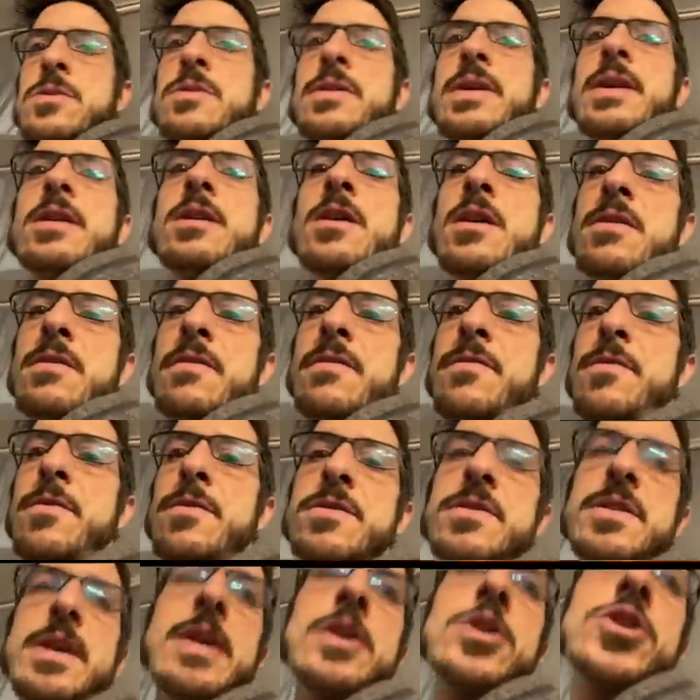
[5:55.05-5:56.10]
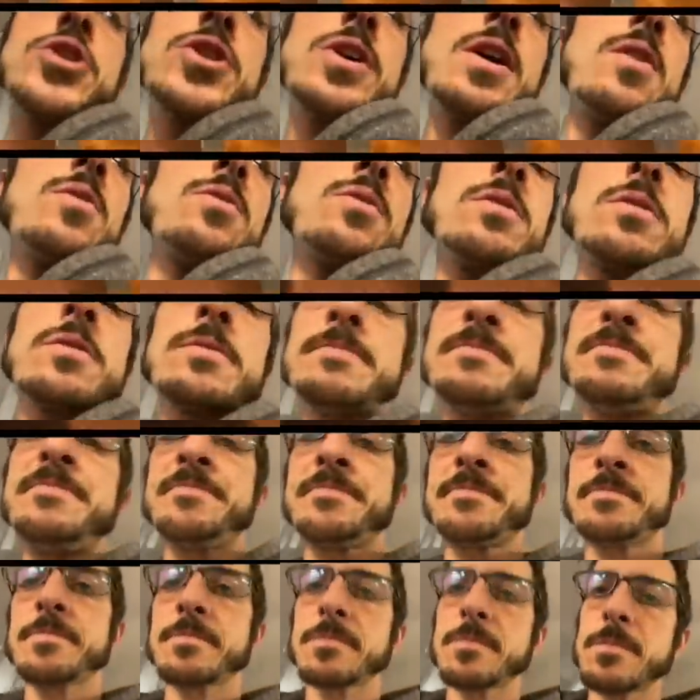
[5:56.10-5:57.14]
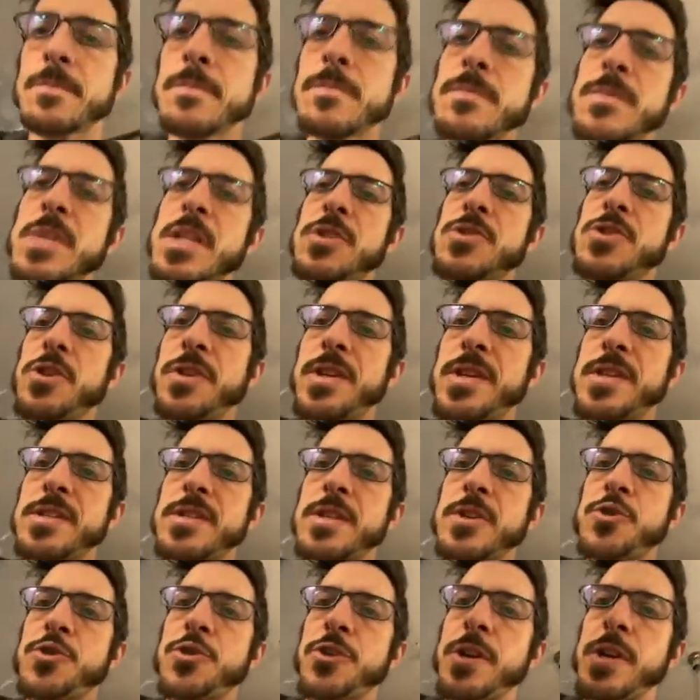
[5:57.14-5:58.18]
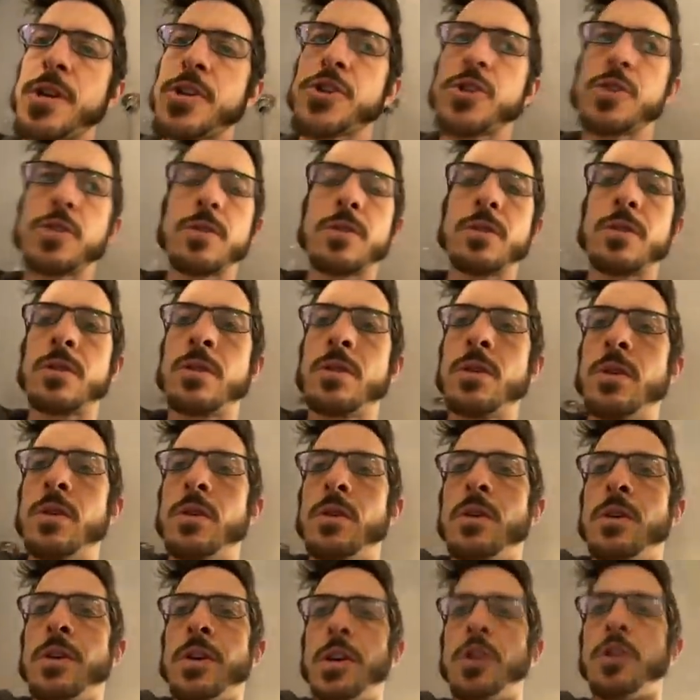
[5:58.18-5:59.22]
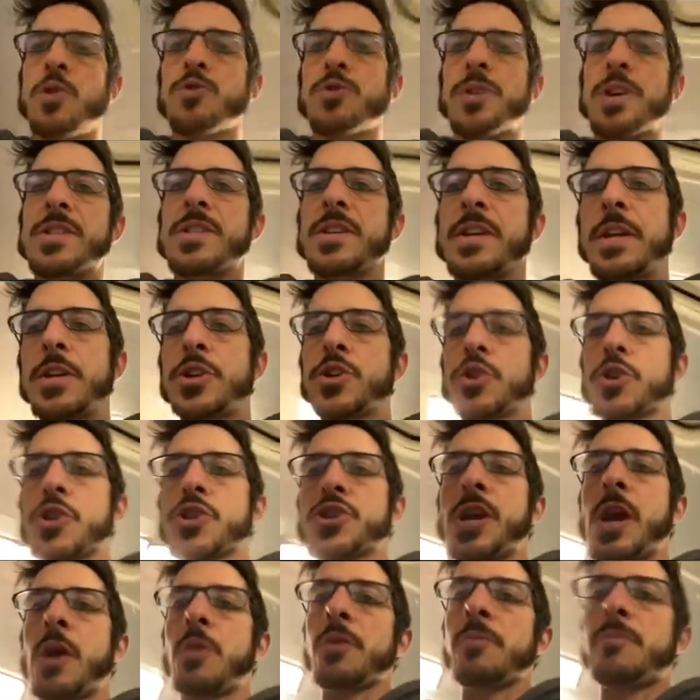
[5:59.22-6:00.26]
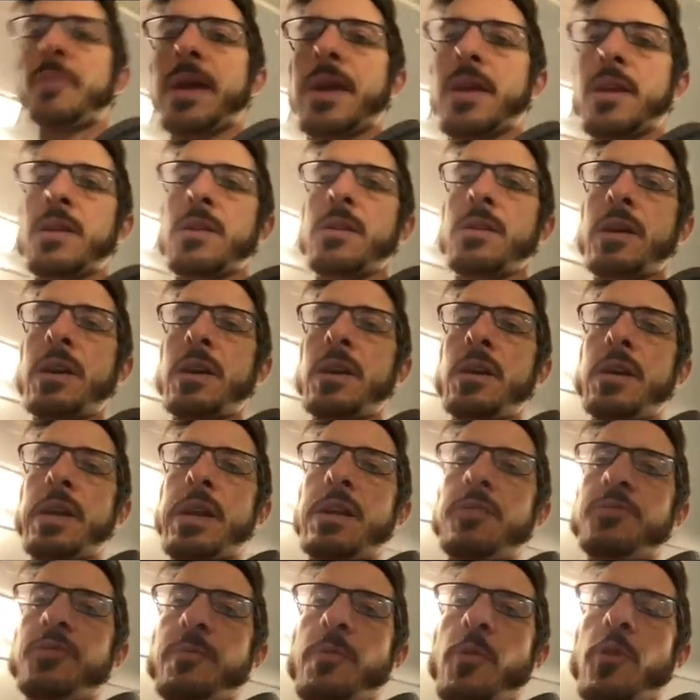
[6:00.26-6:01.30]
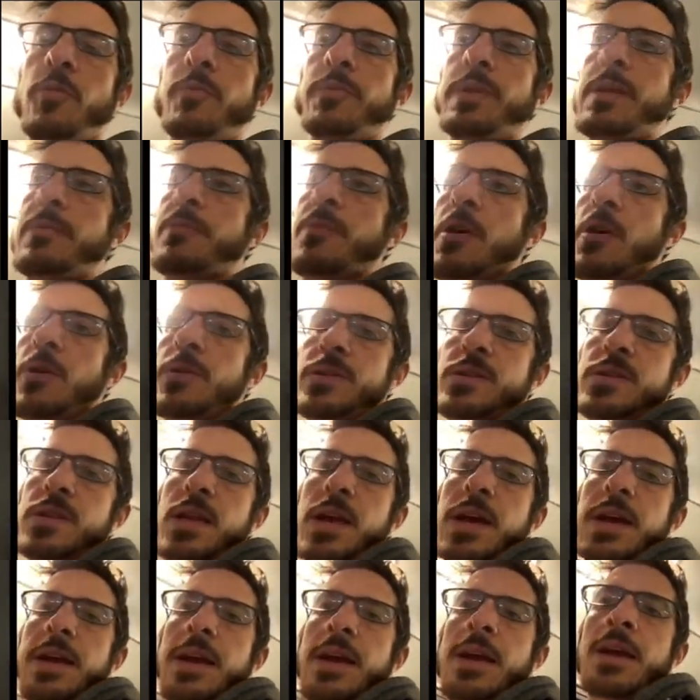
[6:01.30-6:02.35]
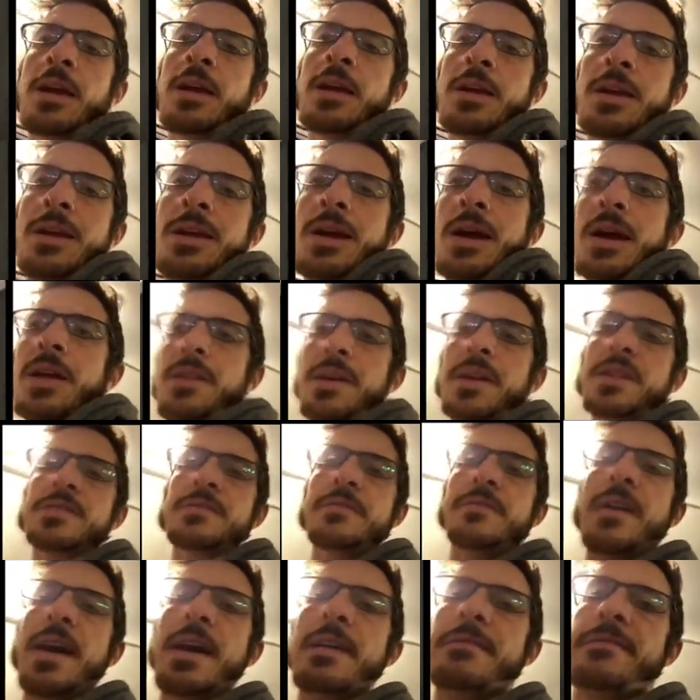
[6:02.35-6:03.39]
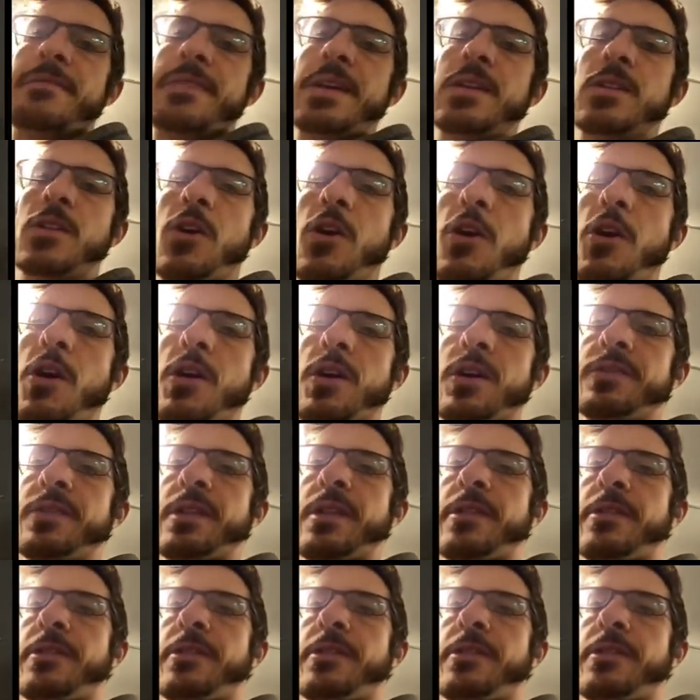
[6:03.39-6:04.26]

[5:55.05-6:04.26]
they got a full size shower. So this is a traditional, you know, residential shower pan, uh, again from Home Depot. It's like, I think it's five feet long and then